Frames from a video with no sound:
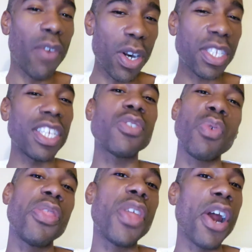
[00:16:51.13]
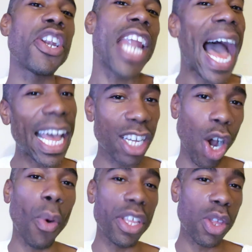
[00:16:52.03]
versus when they're
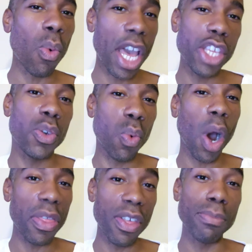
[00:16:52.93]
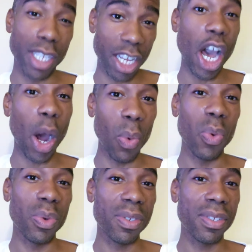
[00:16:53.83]
not going the way you want them to go.